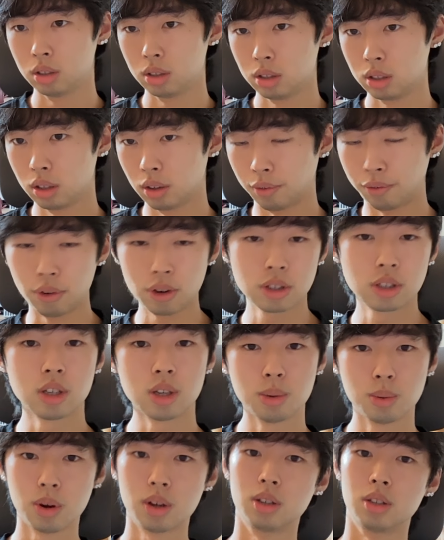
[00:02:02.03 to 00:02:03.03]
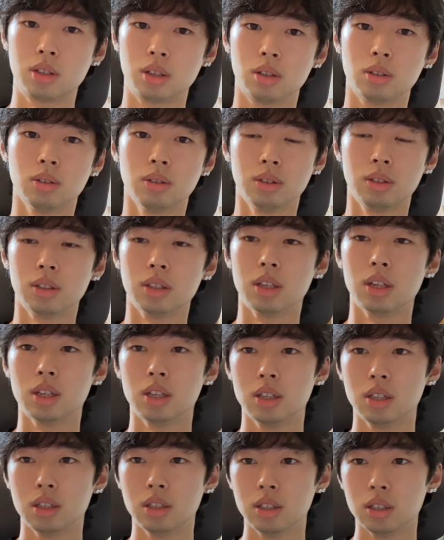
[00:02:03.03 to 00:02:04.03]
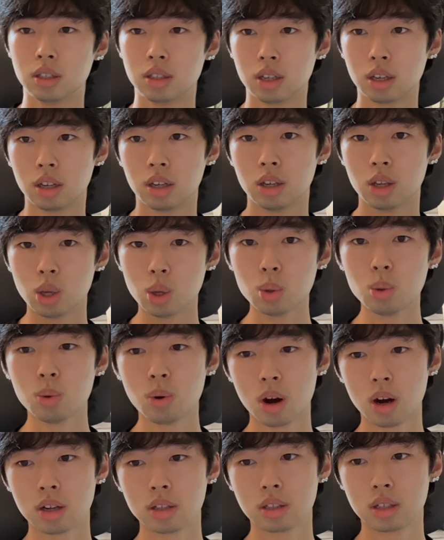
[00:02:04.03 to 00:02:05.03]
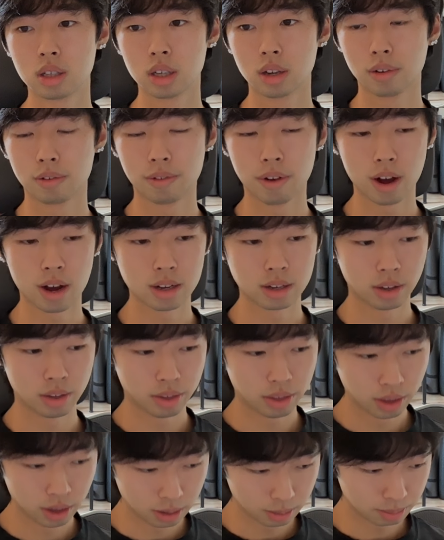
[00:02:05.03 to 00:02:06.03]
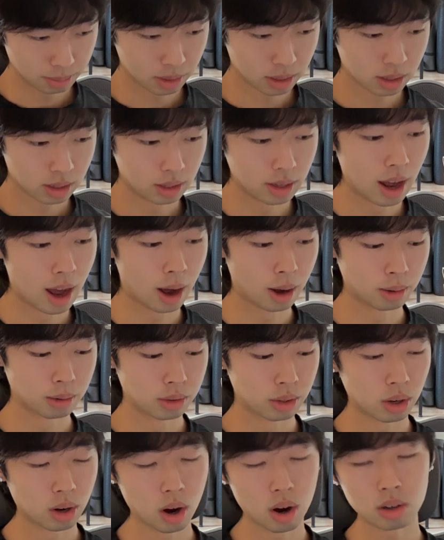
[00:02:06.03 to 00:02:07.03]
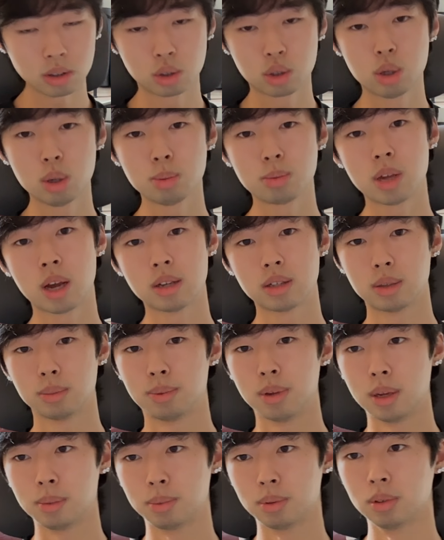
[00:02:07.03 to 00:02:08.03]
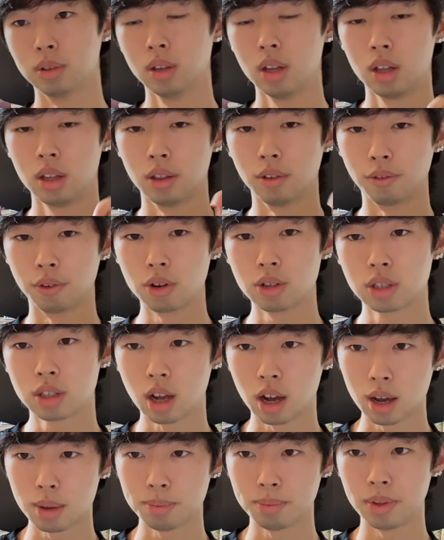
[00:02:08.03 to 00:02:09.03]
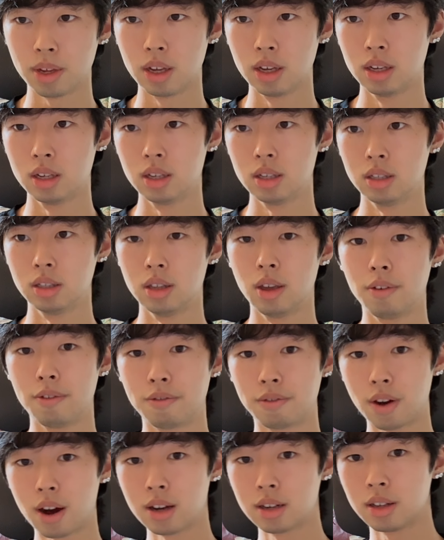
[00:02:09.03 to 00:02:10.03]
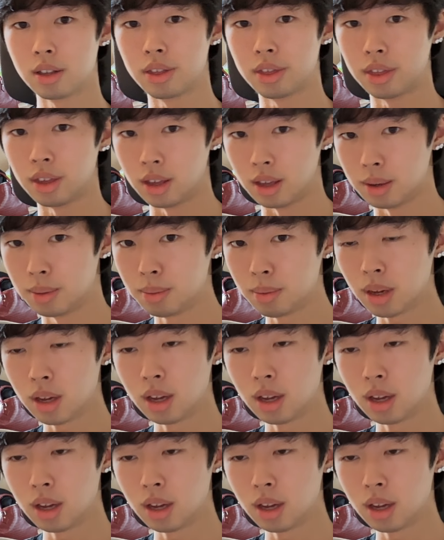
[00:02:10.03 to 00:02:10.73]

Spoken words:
the first thing you want to do is you want to find a theme. Now, there are 2 types of people. The first type is they find a theme,